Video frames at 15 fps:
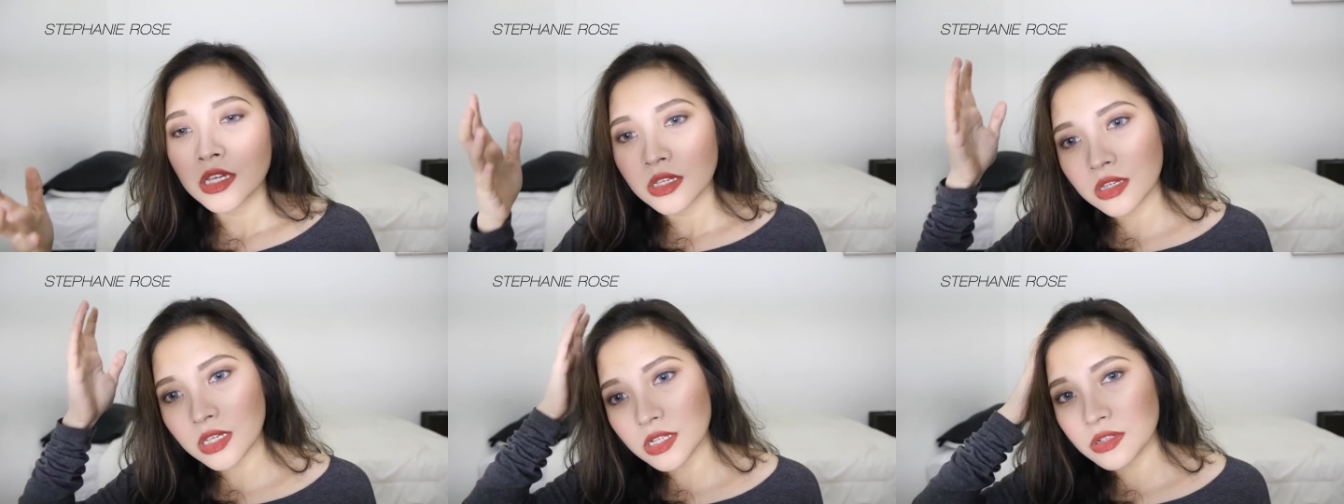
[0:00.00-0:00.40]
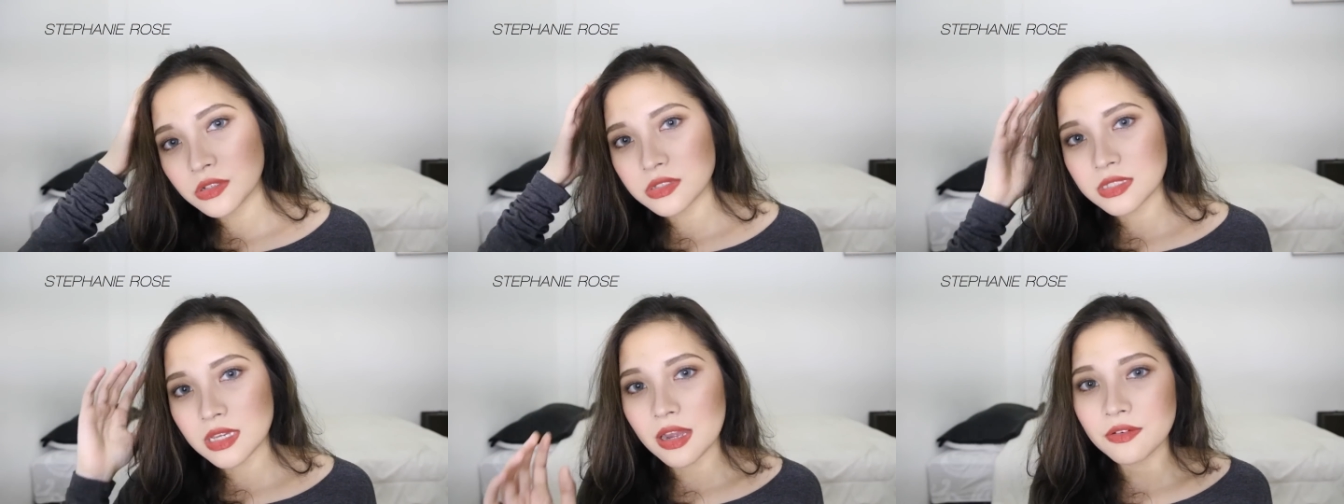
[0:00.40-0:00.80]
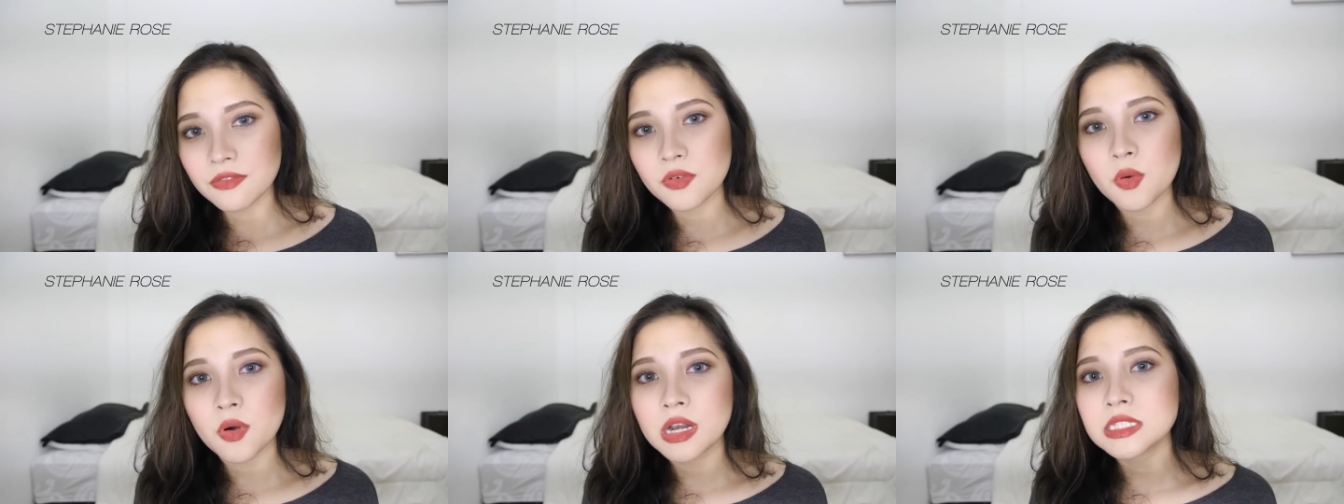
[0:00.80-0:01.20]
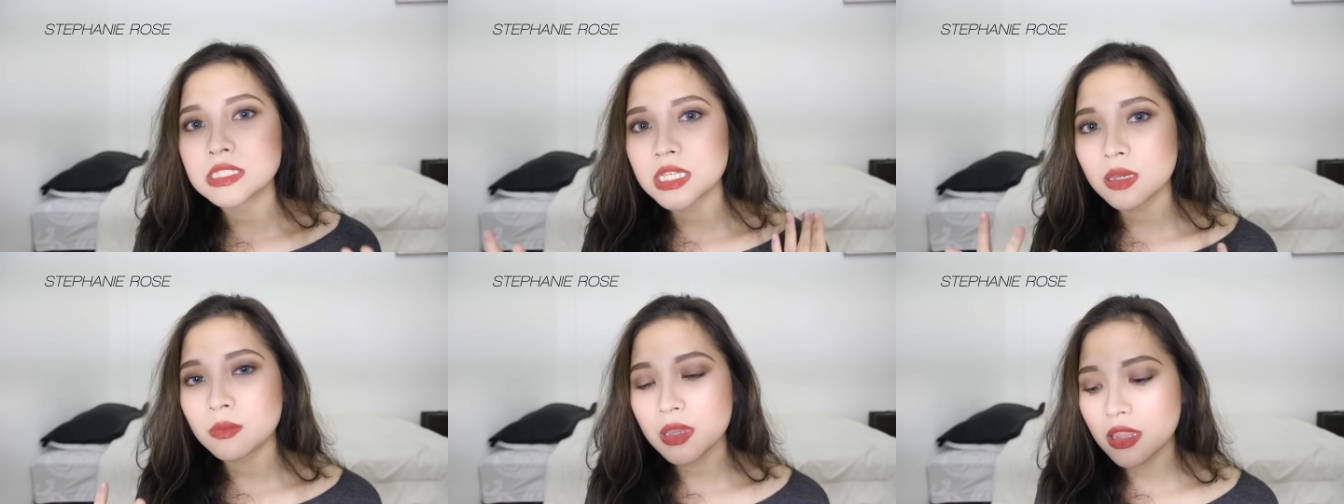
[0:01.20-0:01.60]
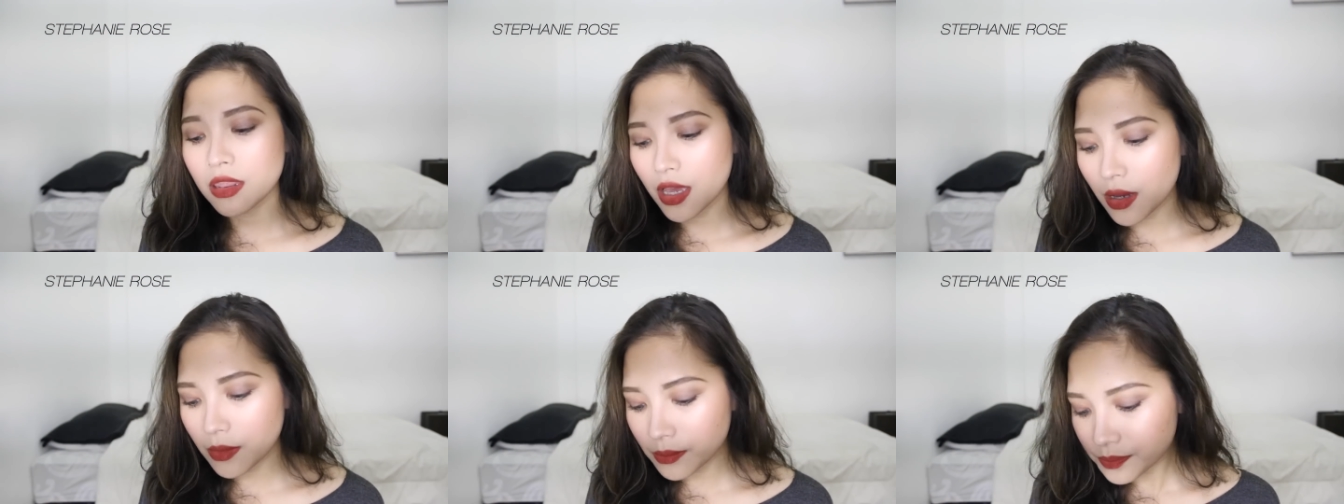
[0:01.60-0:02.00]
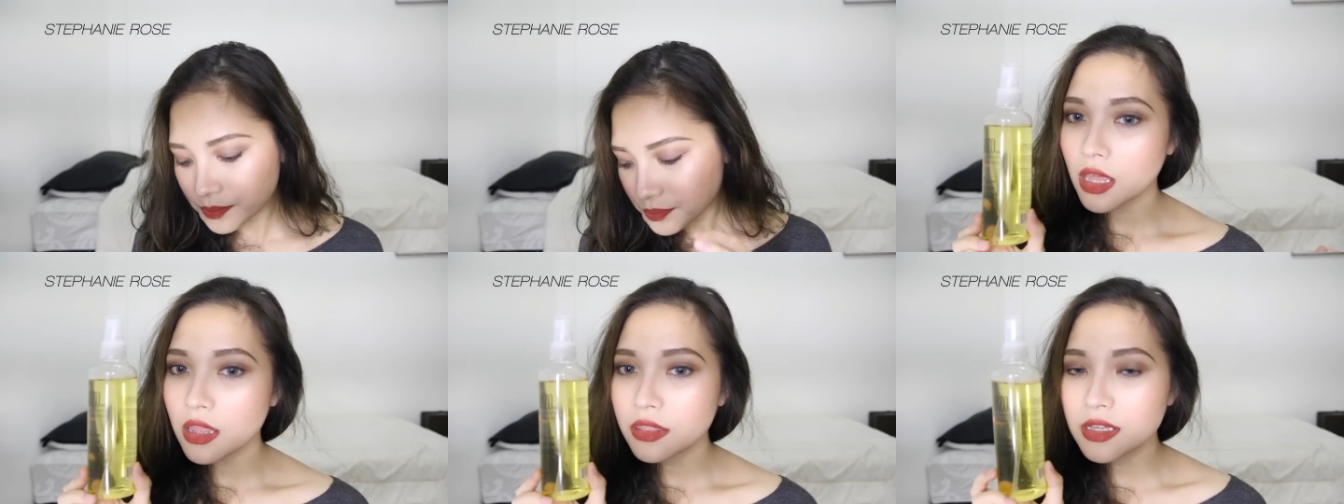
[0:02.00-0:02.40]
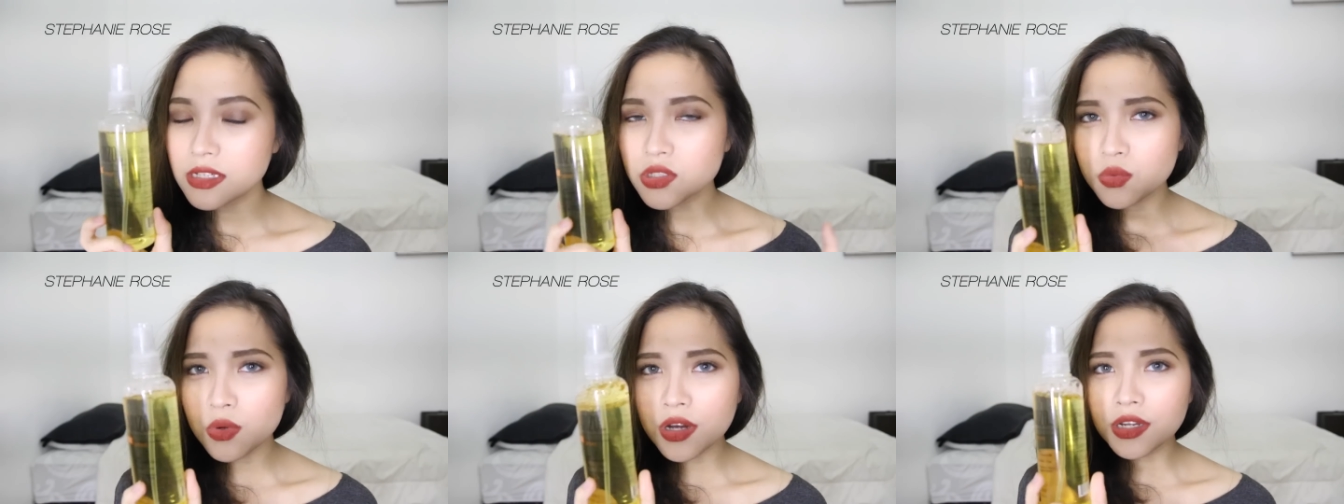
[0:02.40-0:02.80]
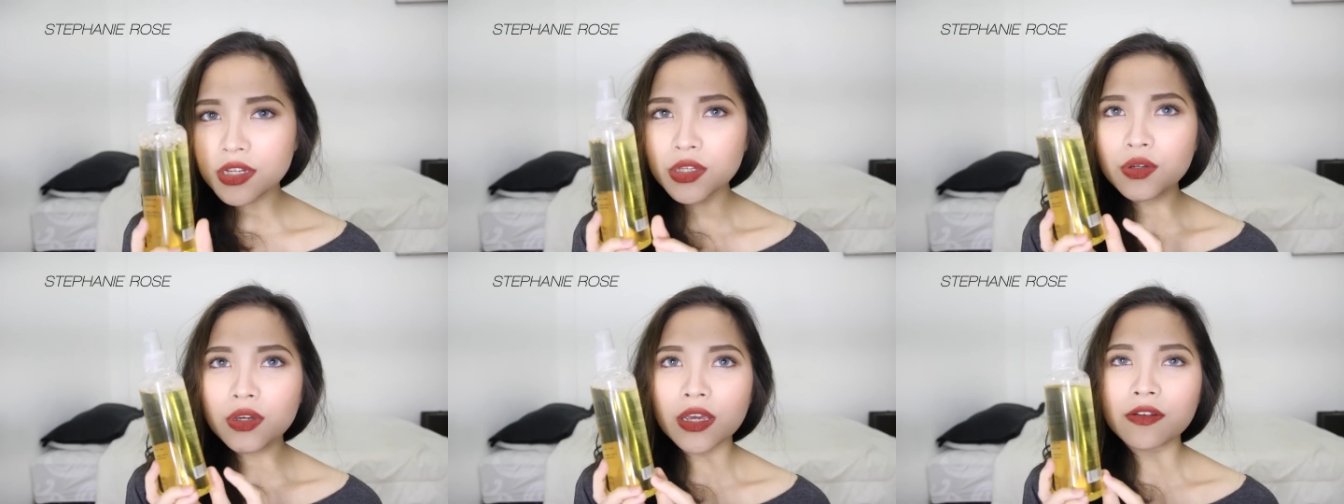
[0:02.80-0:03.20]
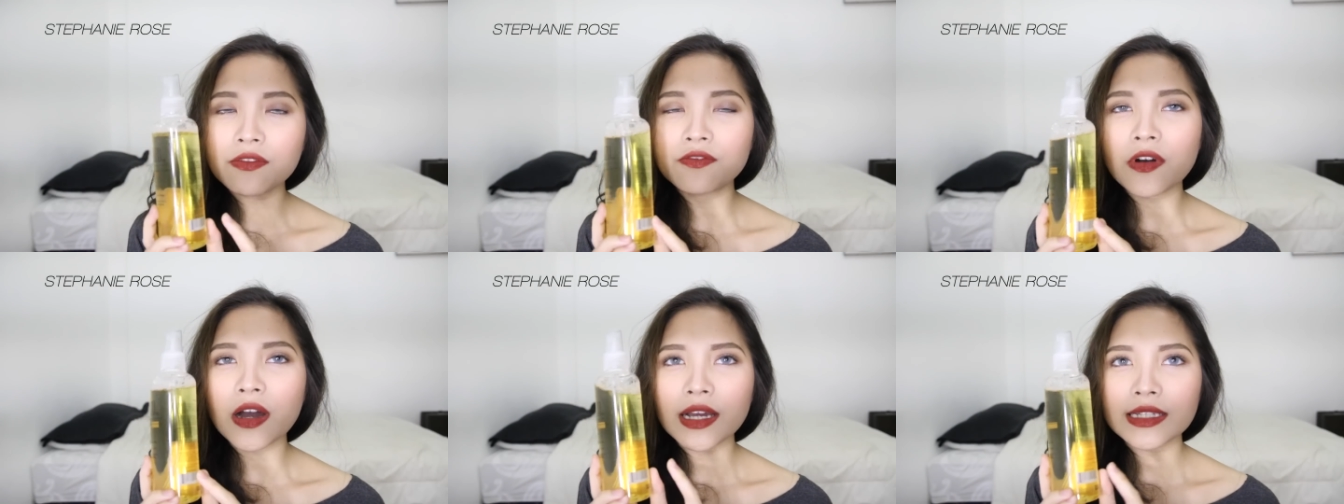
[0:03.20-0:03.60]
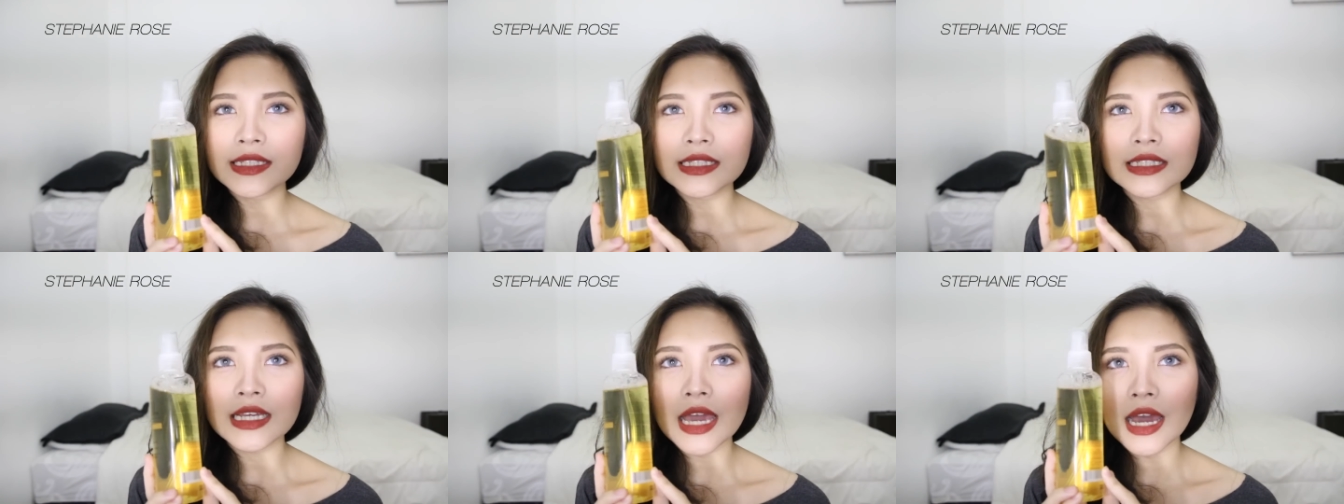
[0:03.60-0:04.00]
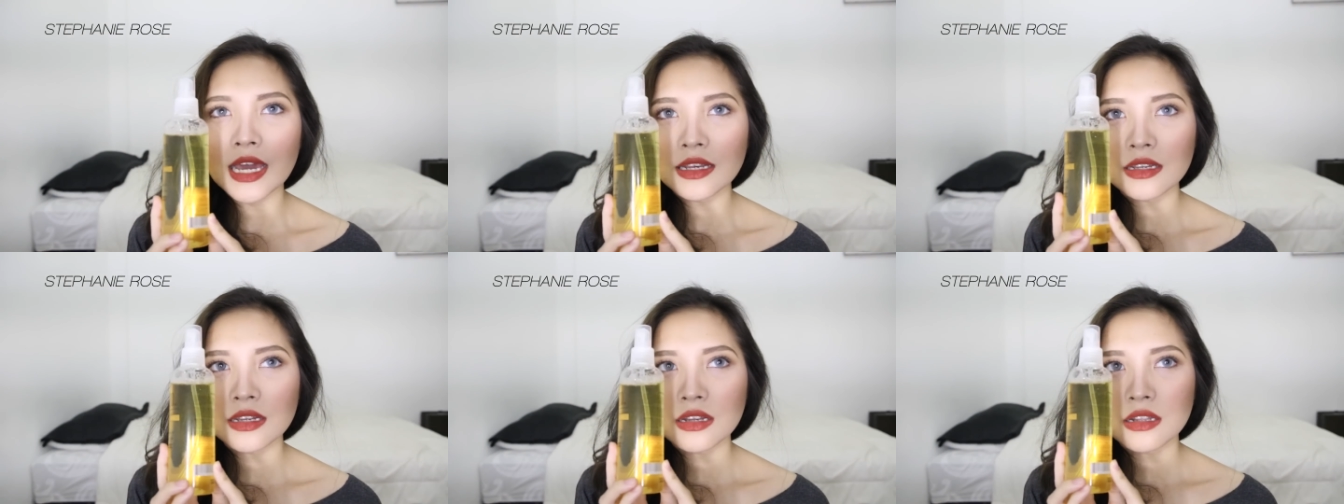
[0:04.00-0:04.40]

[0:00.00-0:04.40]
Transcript: you can use that for taming them this one you can find it at